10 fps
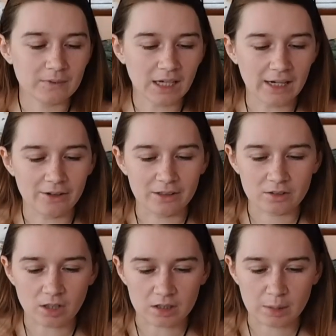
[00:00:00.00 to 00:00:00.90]
I already
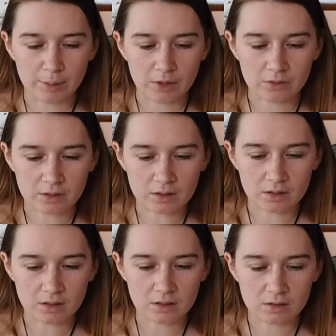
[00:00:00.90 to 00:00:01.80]
talked about
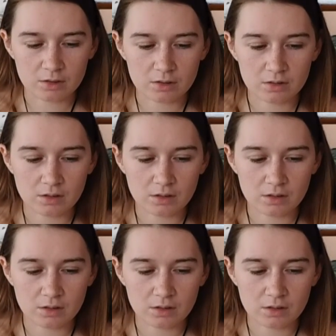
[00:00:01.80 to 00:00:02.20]
this.